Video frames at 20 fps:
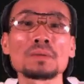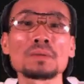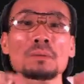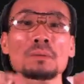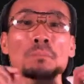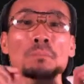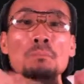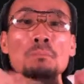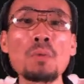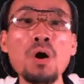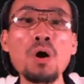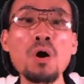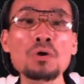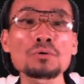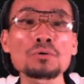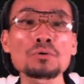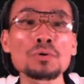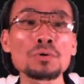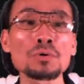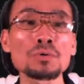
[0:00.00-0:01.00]

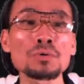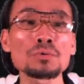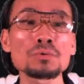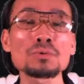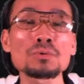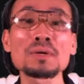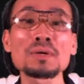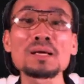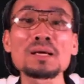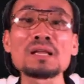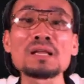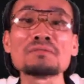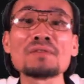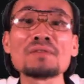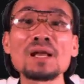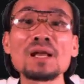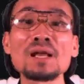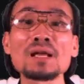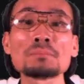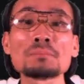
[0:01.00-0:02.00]
moral
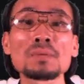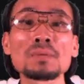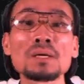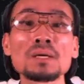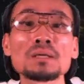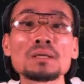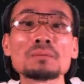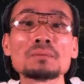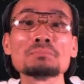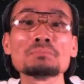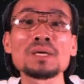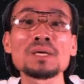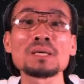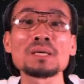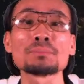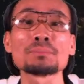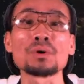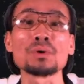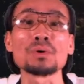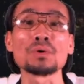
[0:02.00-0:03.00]
development,
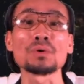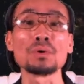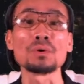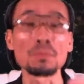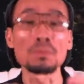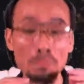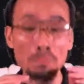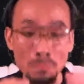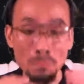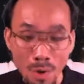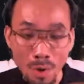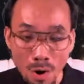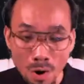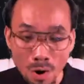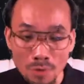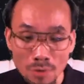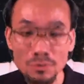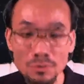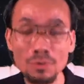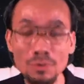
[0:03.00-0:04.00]
people,
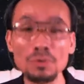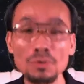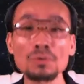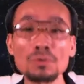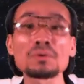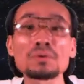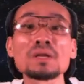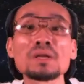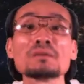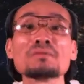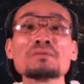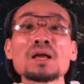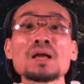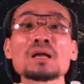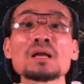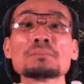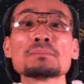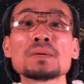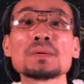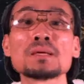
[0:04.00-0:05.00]
moral
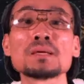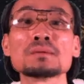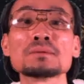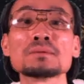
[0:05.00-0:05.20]
development.